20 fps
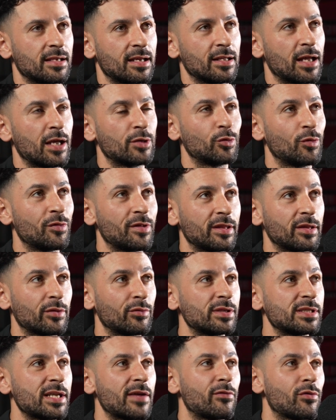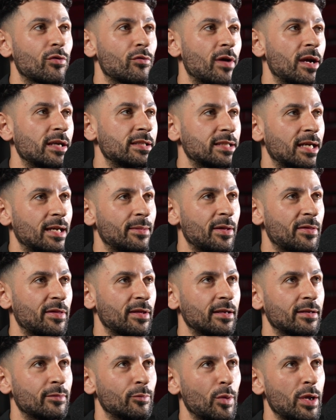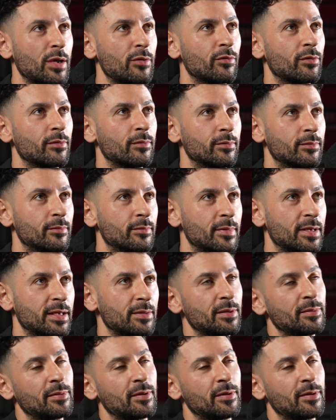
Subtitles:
I don't think there is ever a right time. I think me and my